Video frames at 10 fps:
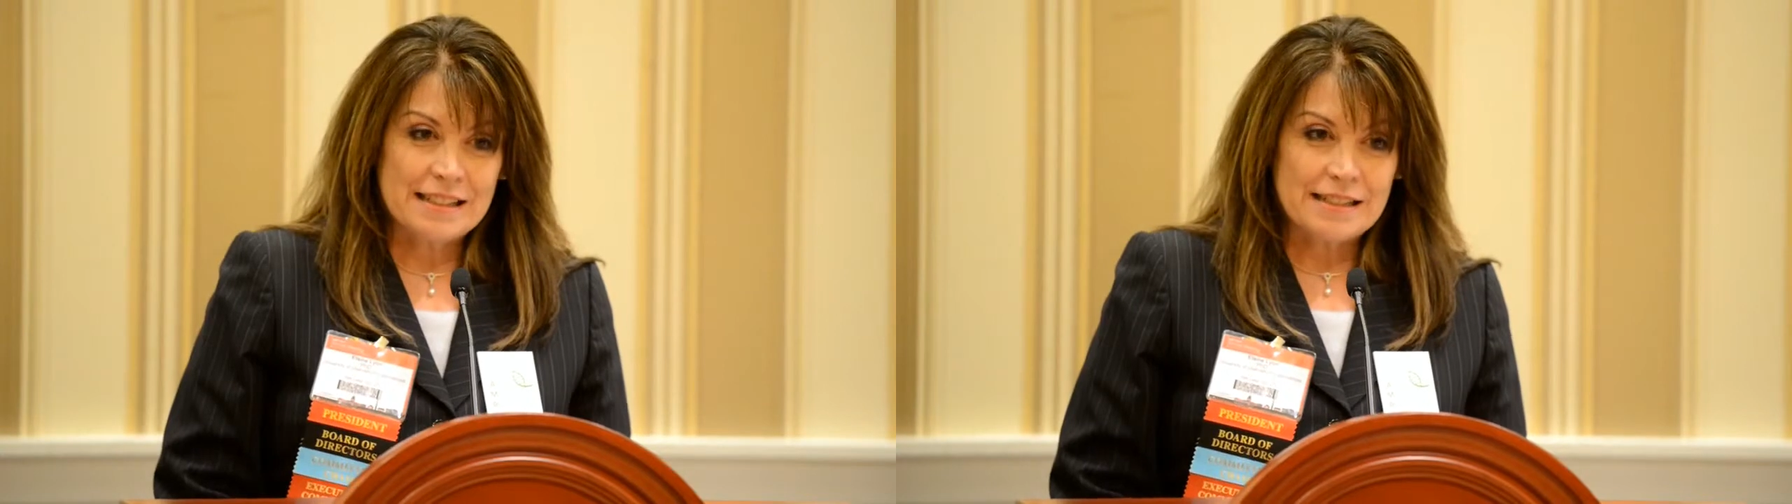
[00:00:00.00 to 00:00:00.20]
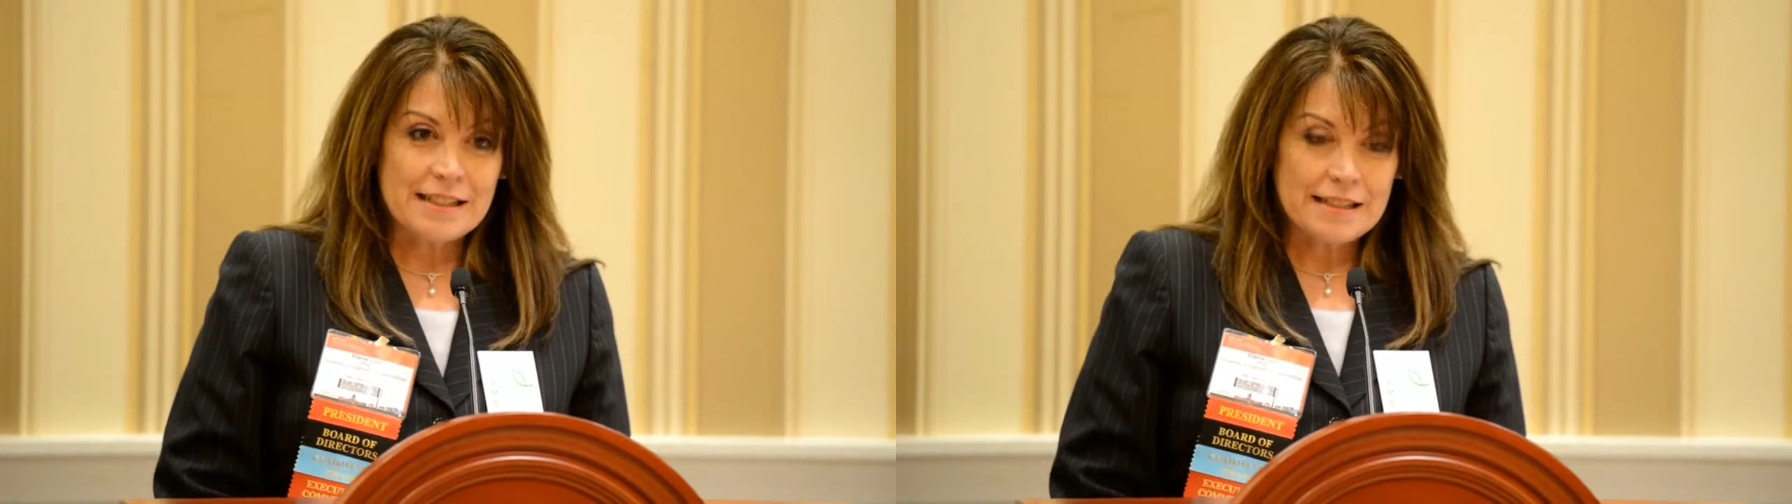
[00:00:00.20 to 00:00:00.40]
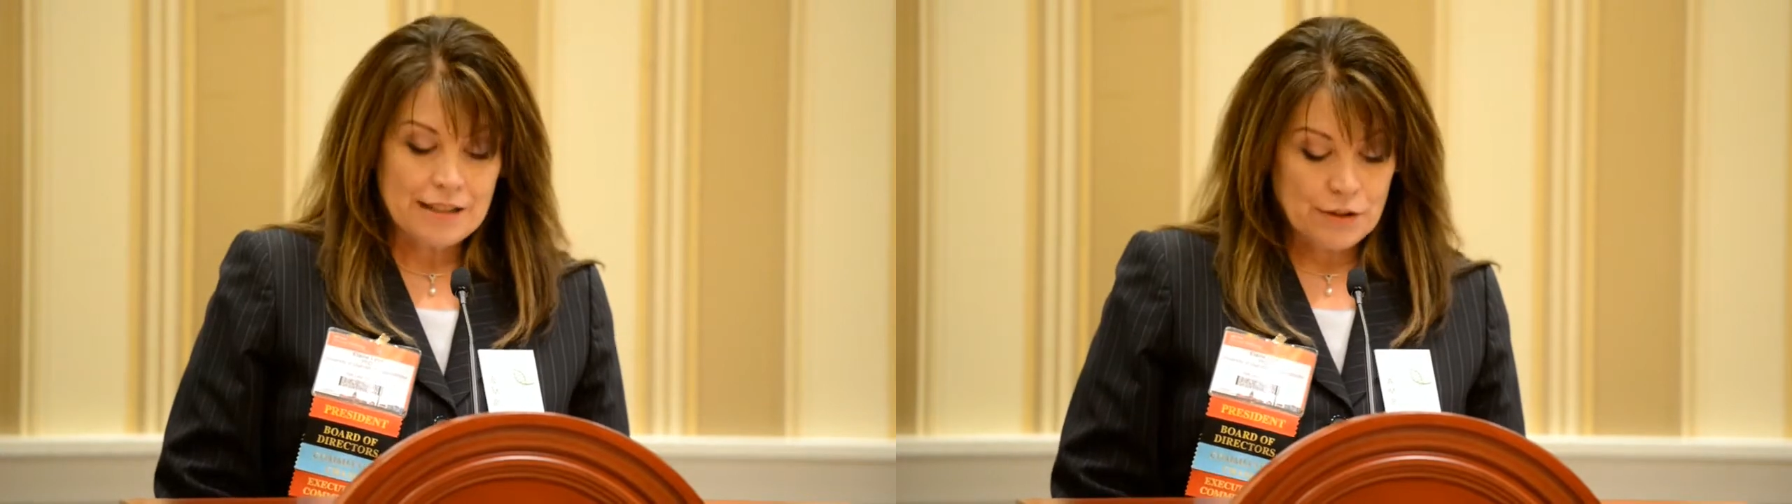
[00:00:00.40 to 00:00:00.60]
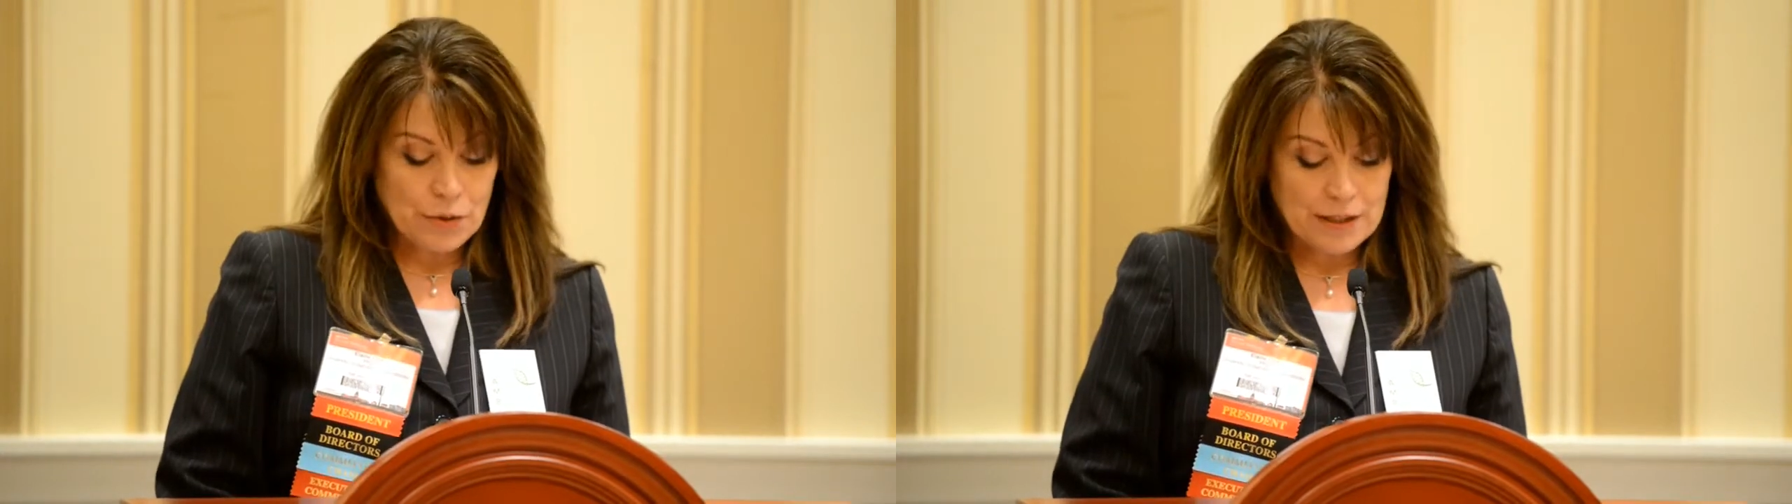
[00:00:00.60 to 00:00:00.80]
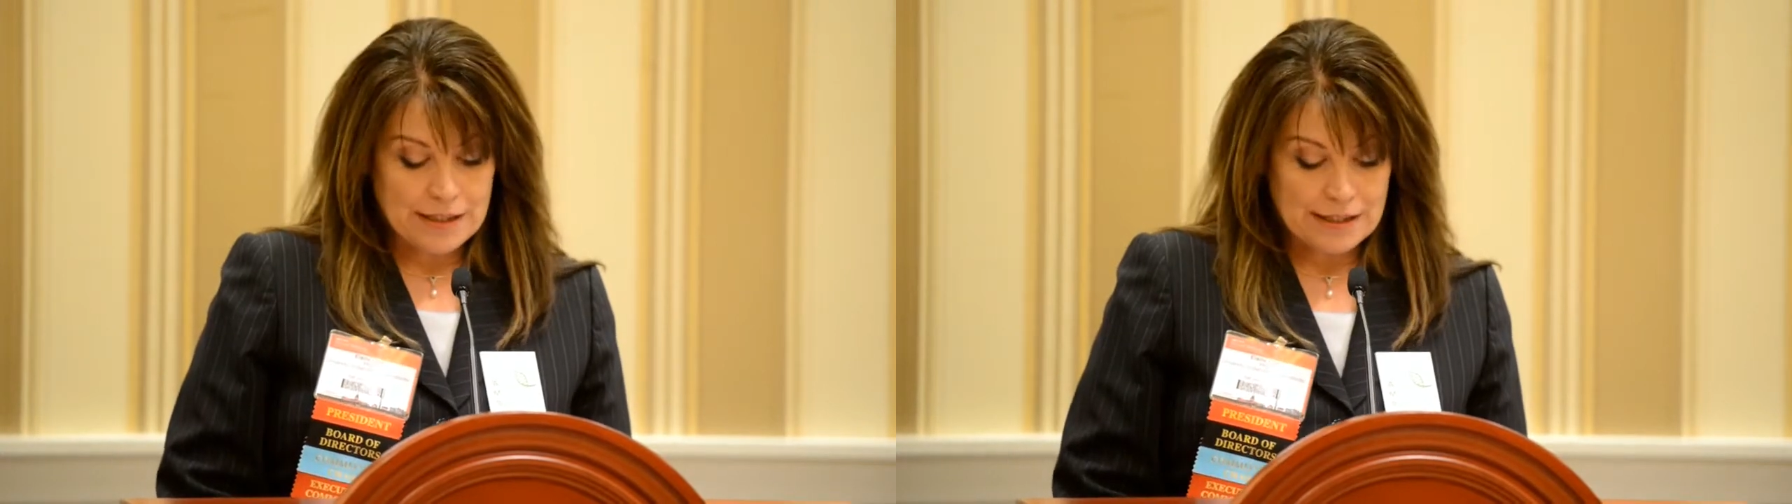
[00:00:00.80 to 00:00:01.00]
existing
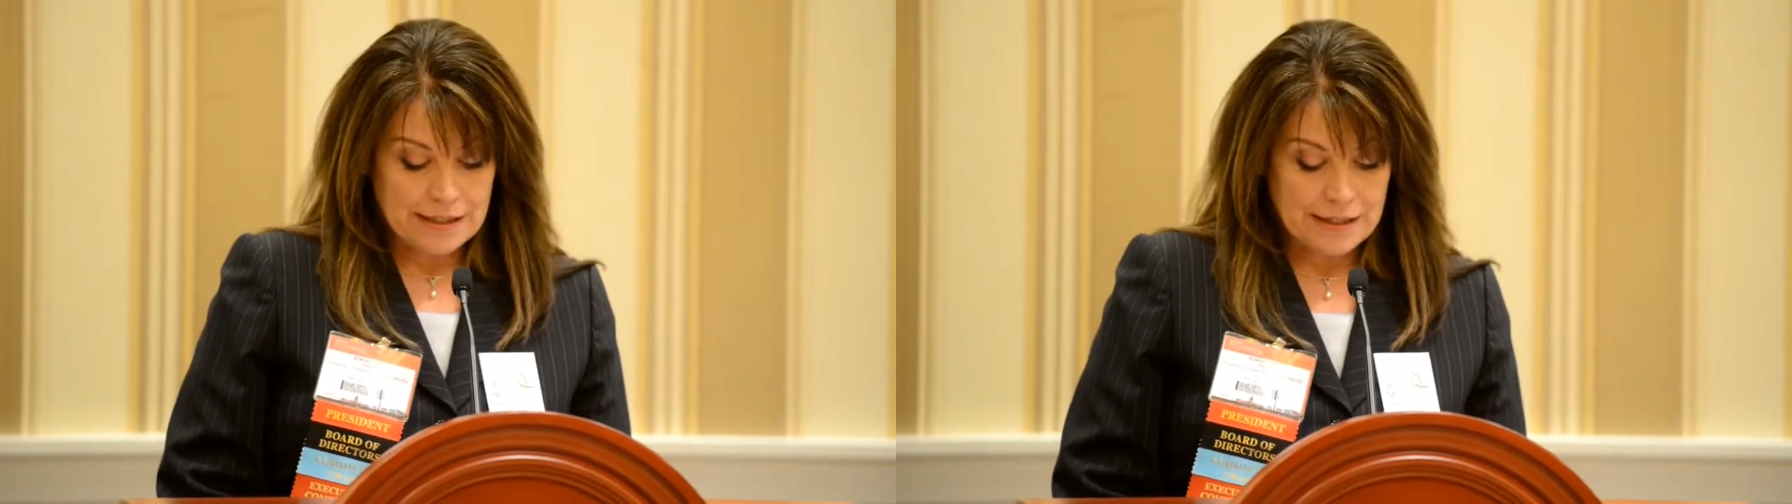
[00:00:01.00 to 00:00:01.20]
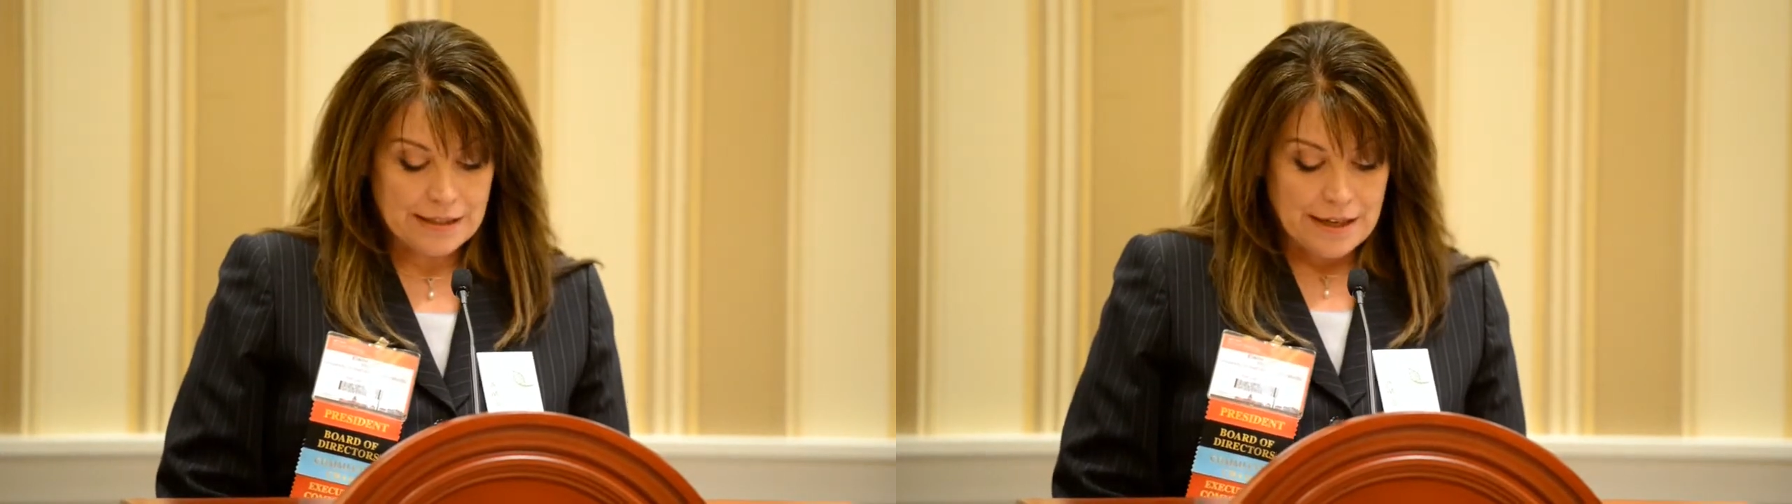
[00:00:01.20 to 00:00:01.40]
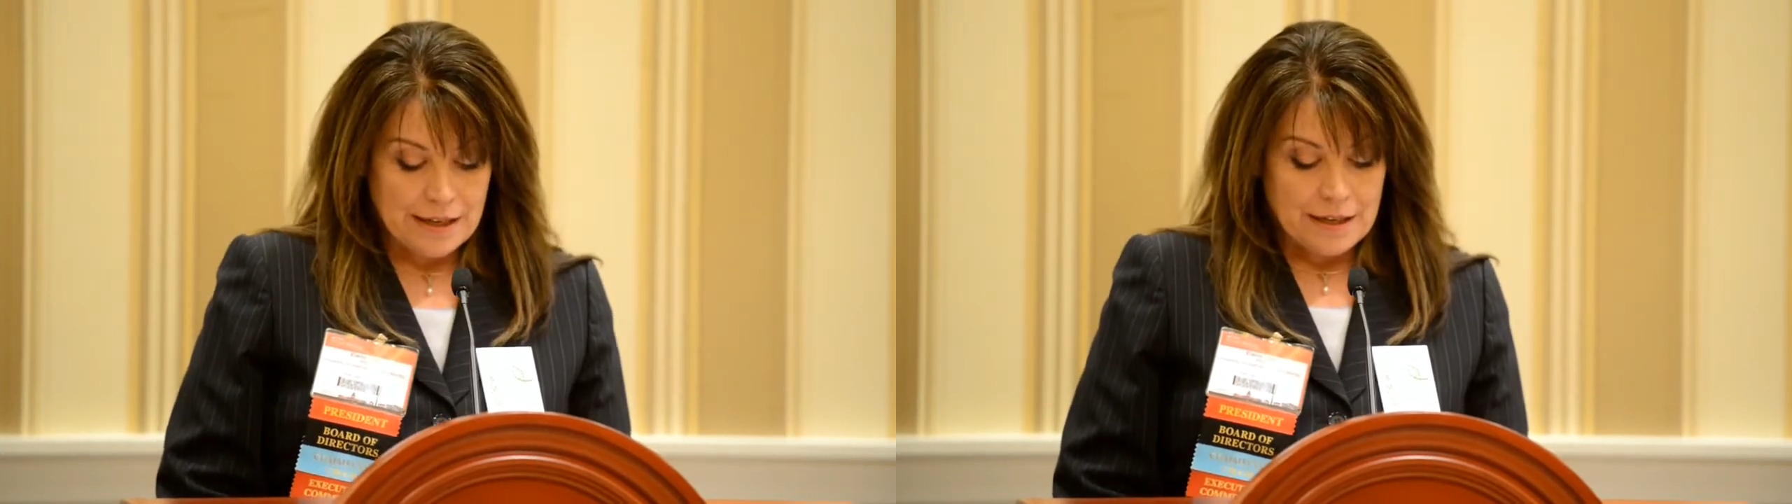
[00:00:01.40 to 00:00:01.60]
sources